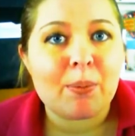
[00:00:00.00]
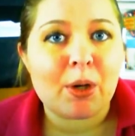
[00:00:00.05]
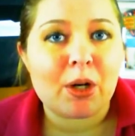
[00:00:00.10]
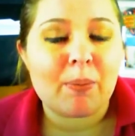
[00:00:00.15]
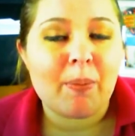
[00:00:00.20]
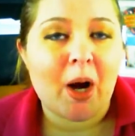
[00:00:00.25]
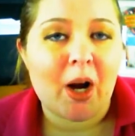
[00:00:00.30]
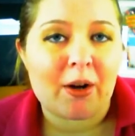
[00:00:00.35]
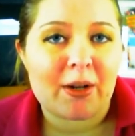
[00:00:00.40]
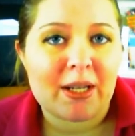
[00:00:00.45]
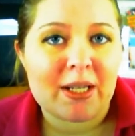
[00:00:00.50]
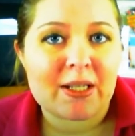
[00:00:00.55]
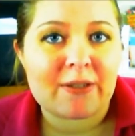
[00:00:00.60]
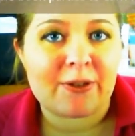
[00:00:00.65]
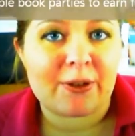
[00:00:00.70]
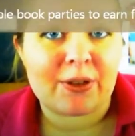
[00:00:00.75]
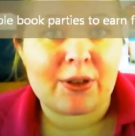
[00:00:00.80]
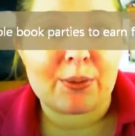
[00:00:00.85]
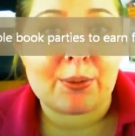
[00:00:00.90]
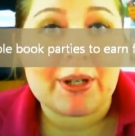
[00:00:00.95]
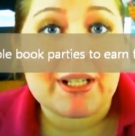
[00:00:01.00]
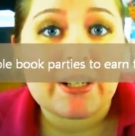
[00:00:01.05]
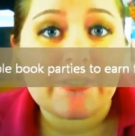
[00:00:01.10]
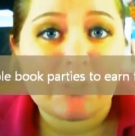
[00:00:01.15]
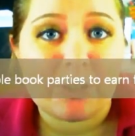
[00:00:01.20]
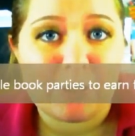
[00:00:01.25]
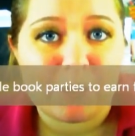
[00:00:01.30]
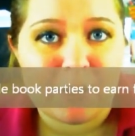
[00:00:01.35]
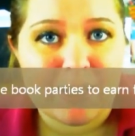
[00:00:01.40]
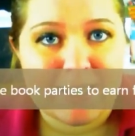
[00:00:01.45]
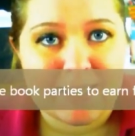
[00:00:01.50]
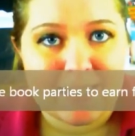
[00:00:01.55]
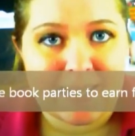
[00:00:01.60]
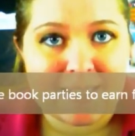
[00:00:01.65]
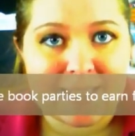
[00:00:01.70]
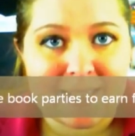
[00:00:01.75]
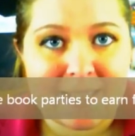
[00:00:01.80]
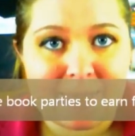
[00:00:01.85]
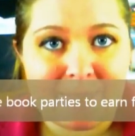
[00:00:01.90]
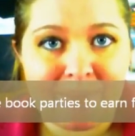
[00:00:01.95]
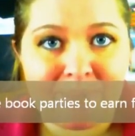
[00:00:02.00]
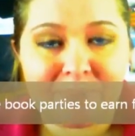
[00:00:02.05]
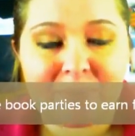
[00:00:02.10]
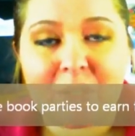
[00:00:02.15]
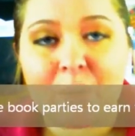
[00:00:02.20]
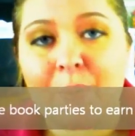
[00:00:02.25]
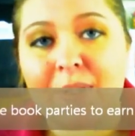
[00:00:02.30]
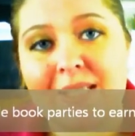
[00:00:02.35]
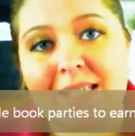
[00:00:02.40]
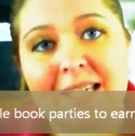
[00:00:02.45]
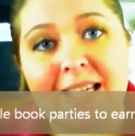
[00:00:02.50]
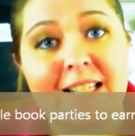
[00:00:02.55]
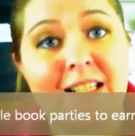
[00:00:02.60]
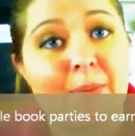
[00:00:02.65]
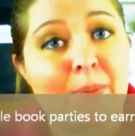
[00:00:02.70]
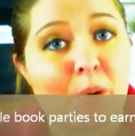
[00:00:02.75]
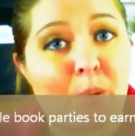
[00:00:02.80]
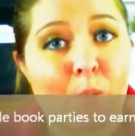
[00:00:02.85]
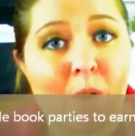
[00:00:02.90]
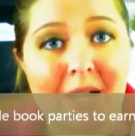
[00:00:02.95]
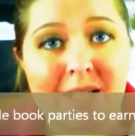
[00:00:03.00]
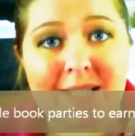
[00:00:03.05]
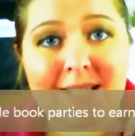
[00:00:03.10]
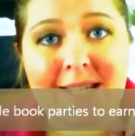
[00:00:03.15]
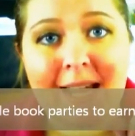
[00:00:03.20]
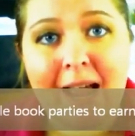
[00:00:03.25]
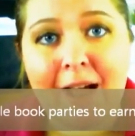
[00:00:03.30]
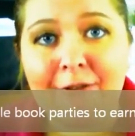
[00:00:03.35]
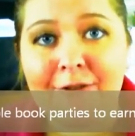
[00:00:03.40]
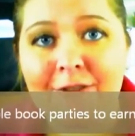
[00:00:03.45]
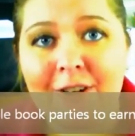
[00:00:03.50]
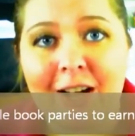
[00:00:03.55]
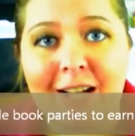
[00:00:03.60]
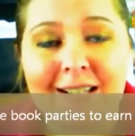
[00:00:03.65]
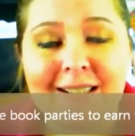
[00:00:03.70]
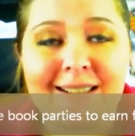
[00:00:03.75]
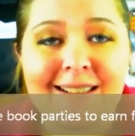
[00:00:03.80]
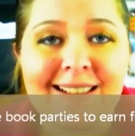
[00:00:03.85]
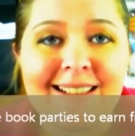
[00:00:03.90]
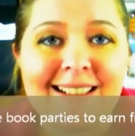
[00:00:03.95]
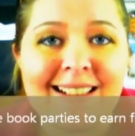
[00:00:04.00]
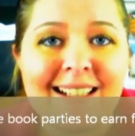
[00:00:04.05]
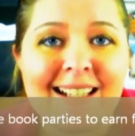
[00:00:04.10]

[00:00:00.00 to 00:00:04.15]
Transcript: book parties for three different reasons. Once again, number one, to have fun.